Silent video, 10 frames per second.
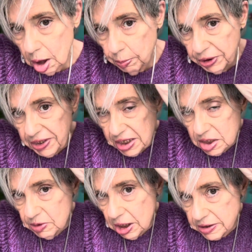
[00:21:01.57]
but that's
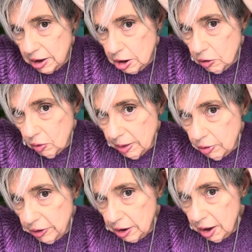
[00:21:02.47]
because I know I'm
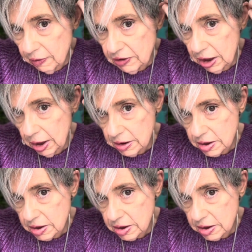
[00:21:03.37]
going to have to add